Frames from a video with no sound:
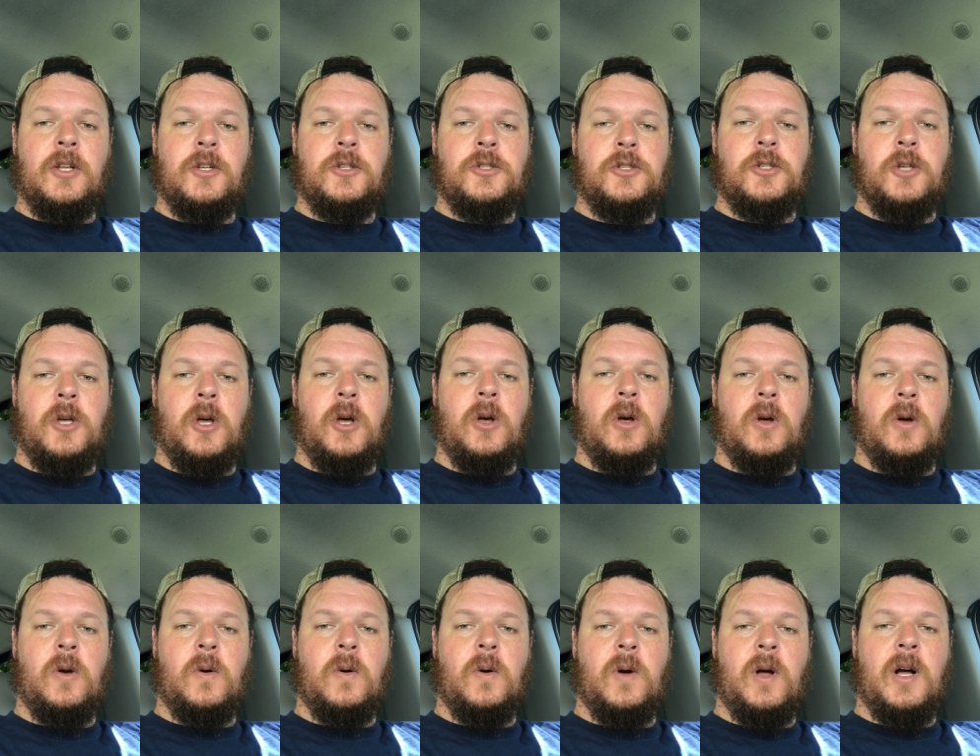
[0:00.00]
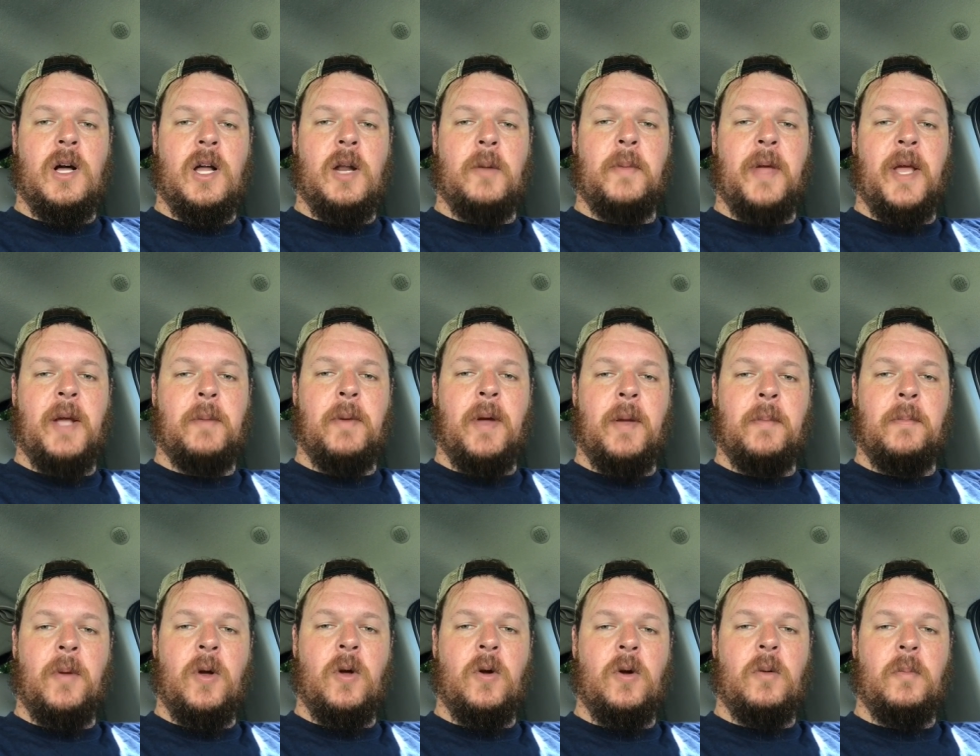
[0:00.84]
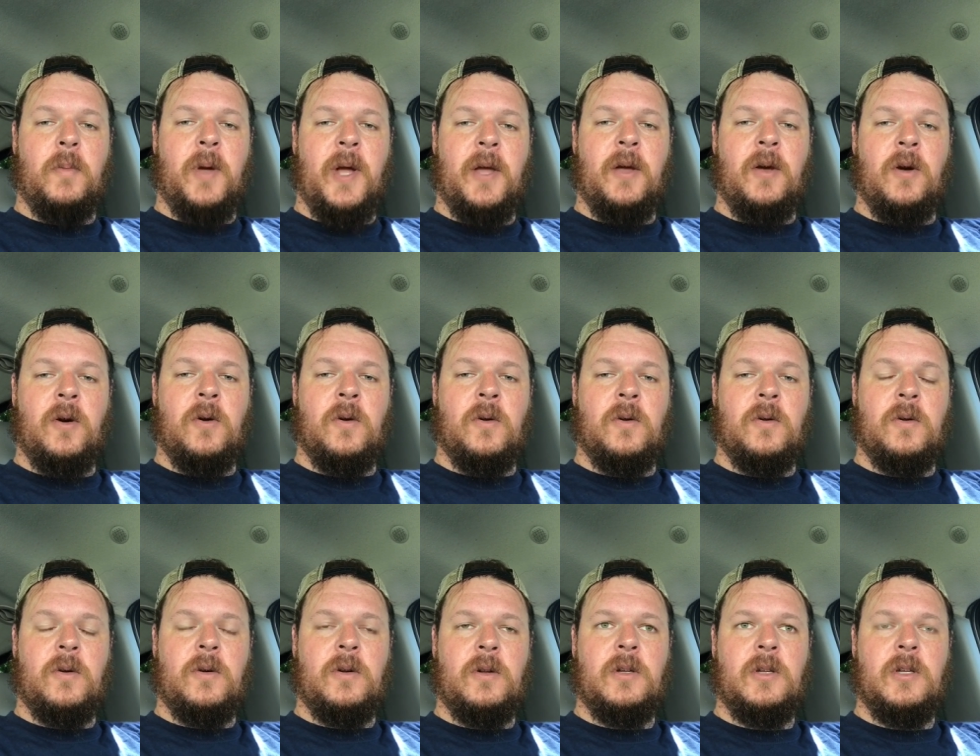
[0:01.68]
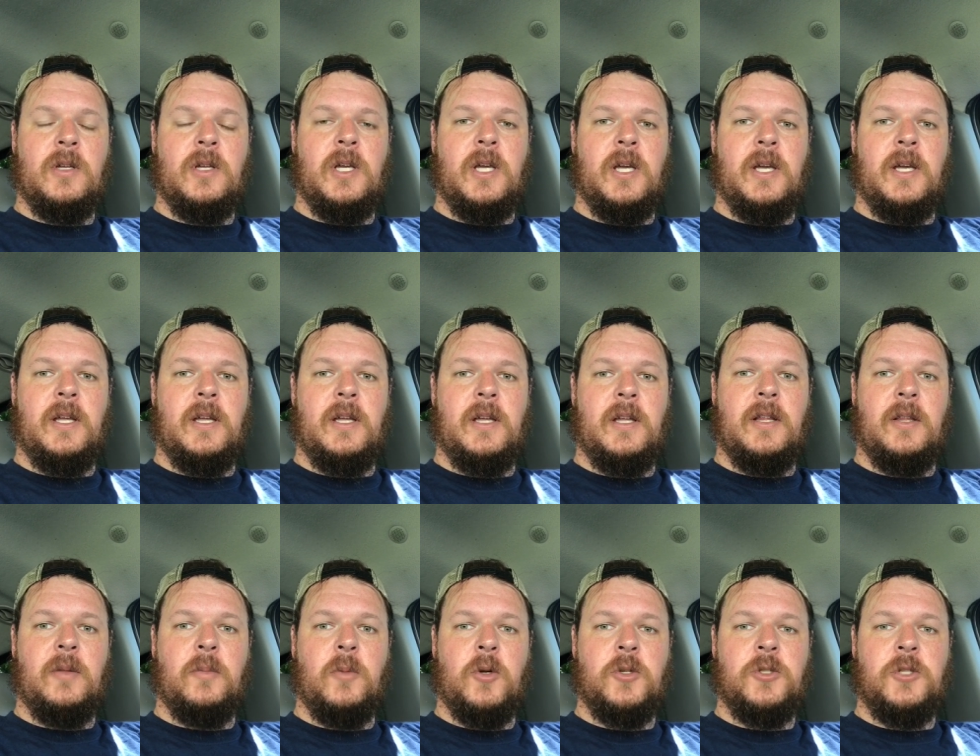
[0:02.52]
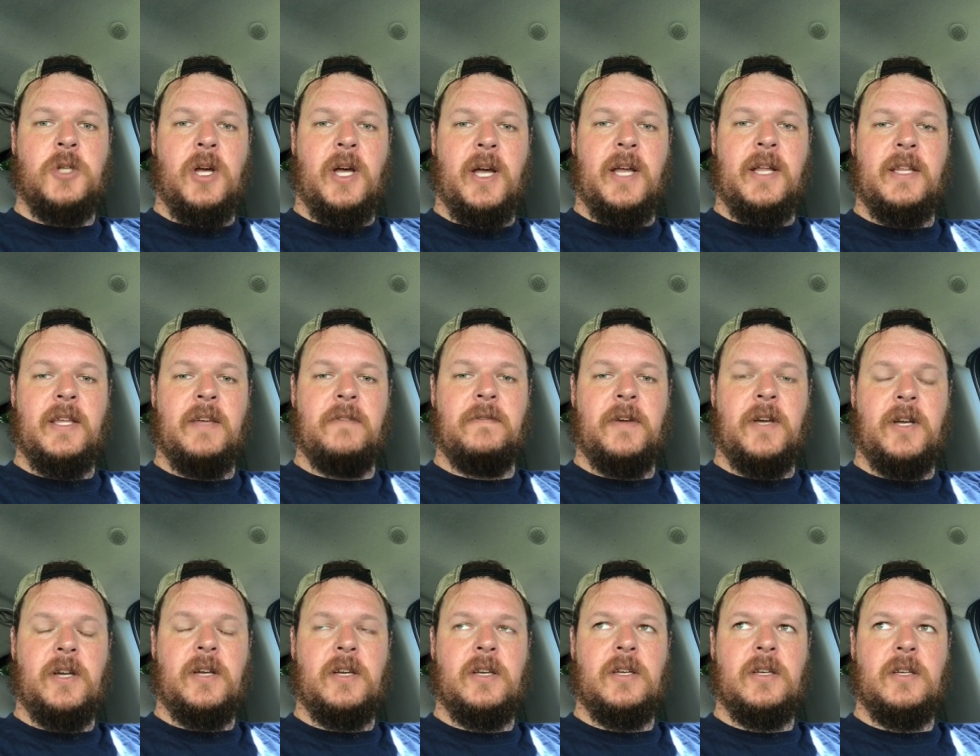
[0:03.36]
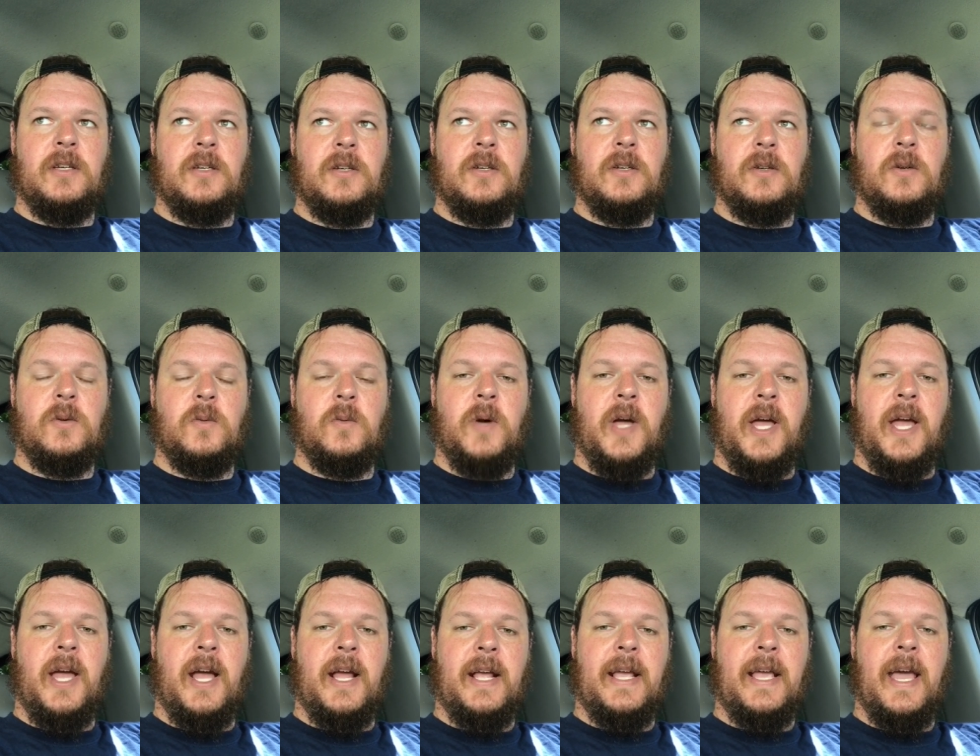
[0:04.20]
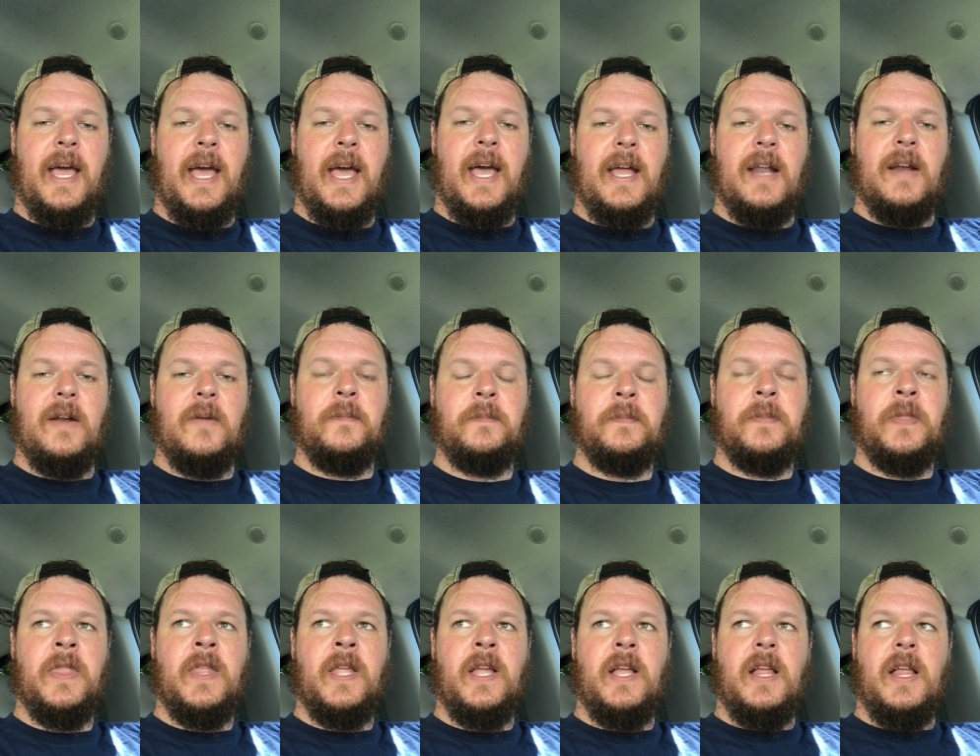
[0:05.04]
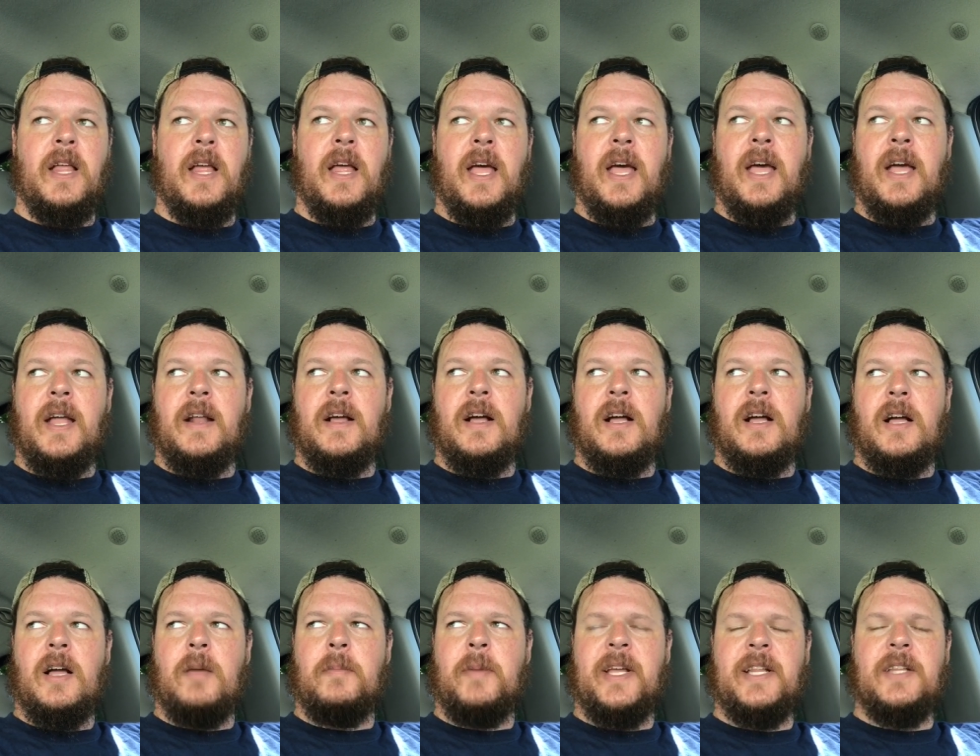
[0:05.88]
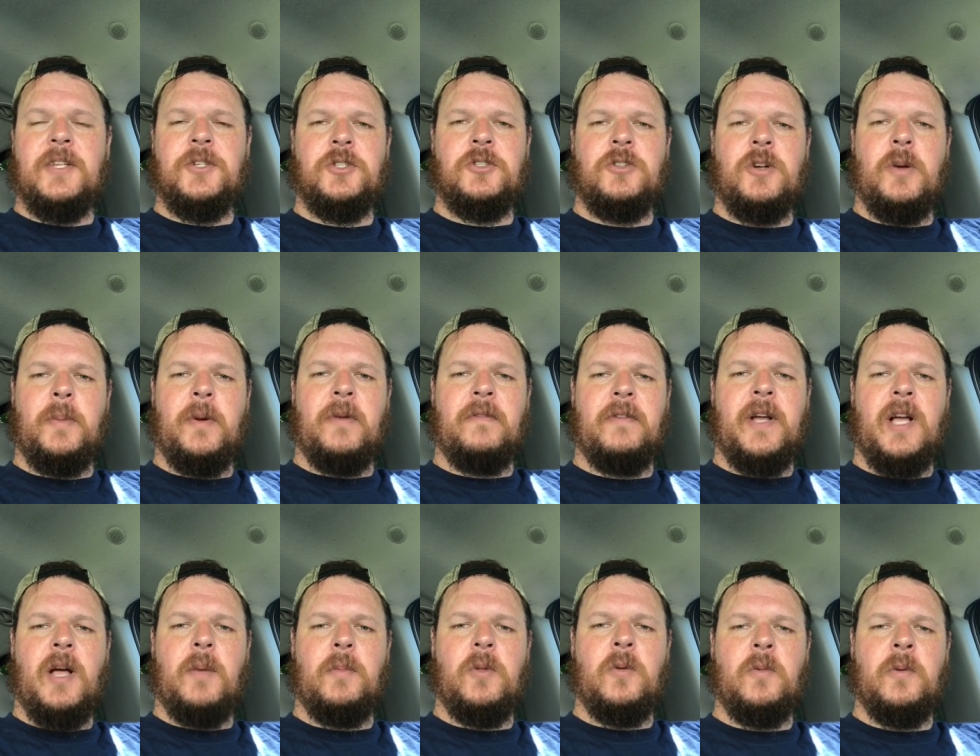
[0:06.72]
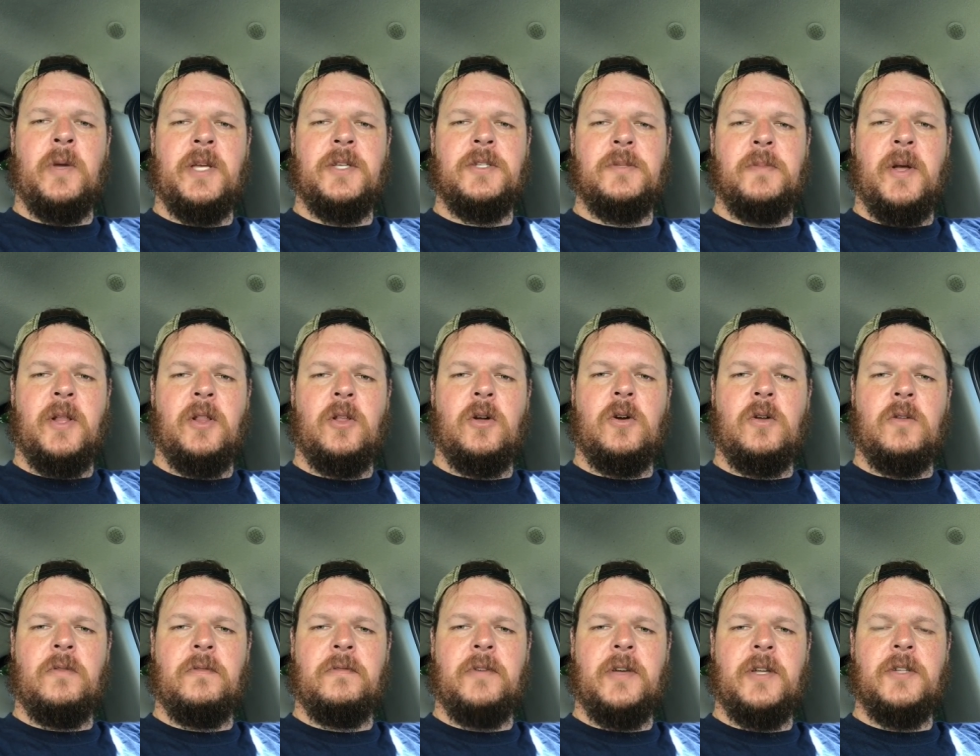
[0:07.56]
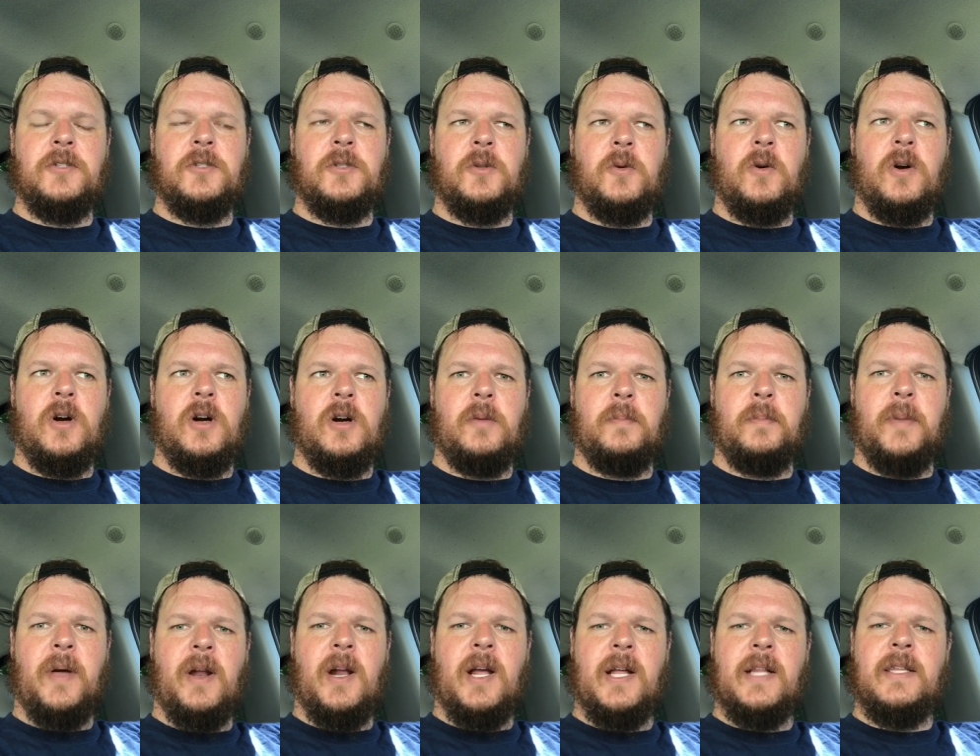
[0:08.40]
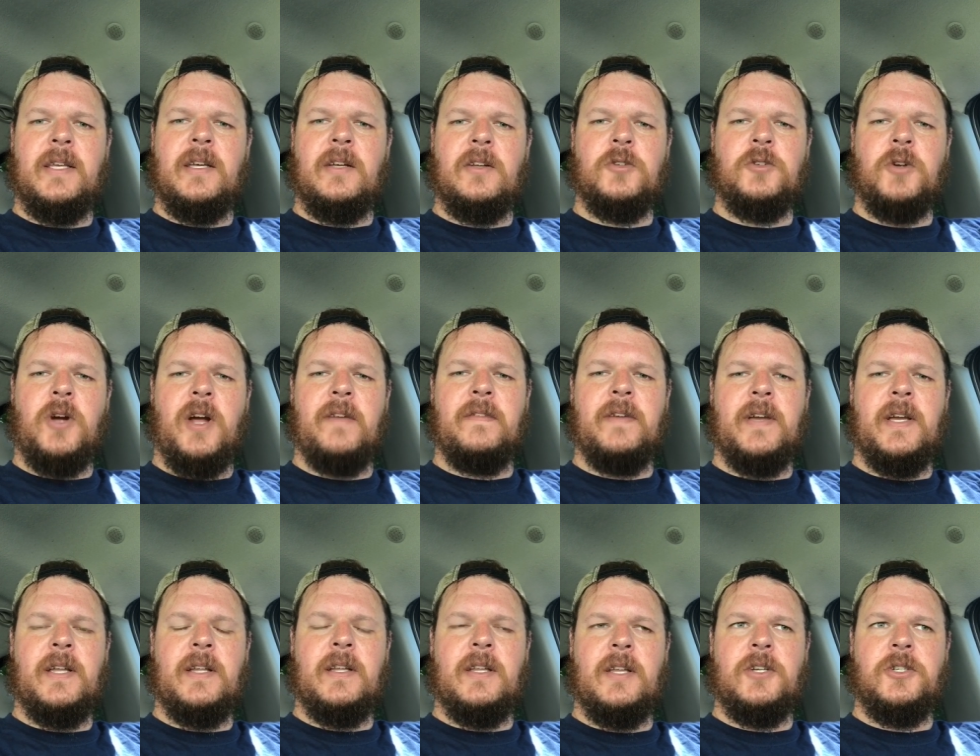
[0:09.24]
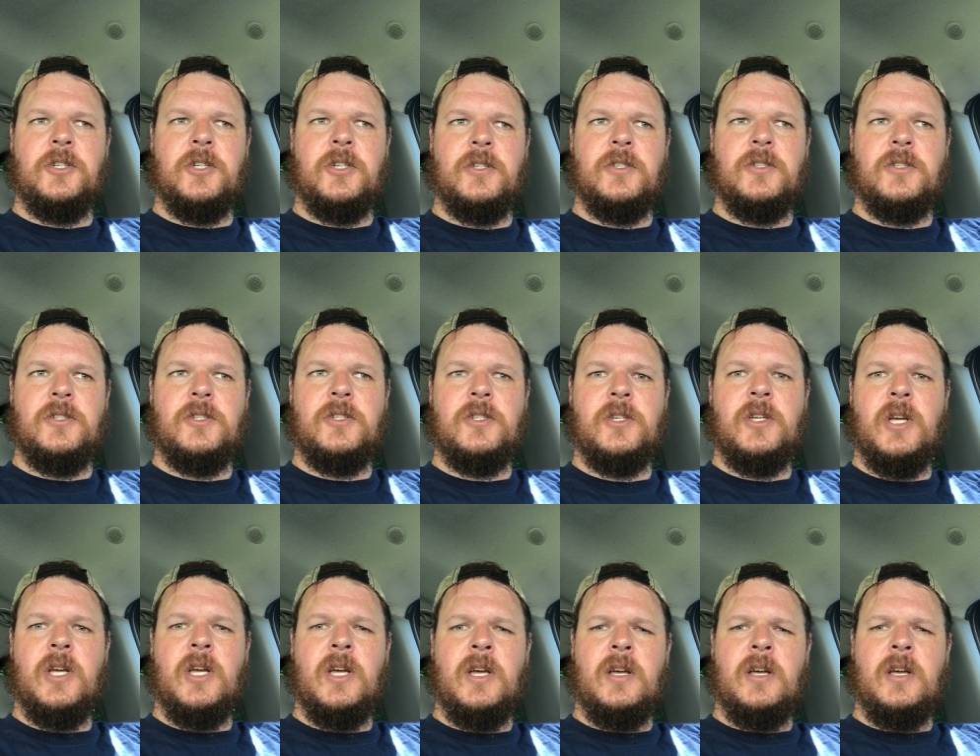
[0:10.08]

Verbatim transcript: so I'm gonna make my, my own in the most scientific way I can. And uh, I make this trip every couple of weeks to my local feed store about ideal driving conditions,